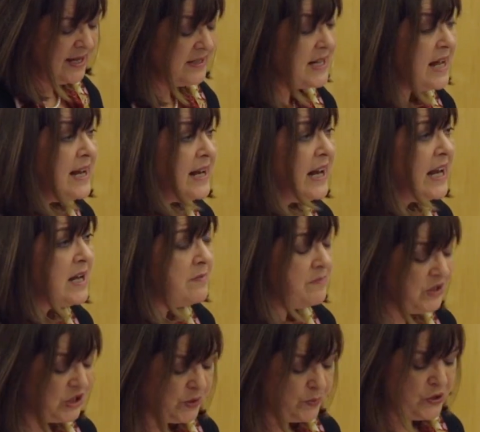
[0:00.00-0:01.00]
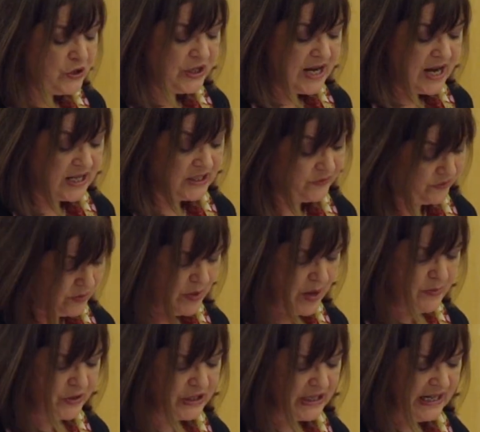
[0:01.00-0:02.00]
Tellingly, Mr. Putin has, for the
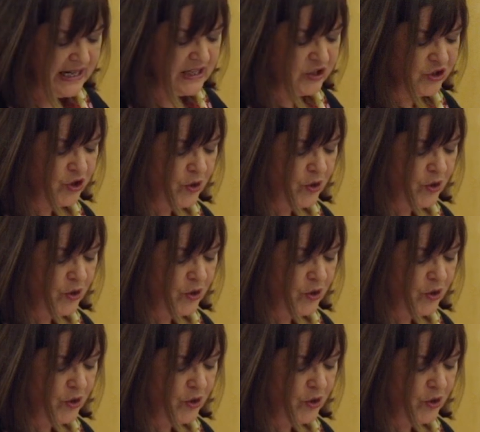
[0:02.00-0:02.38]
moment at least,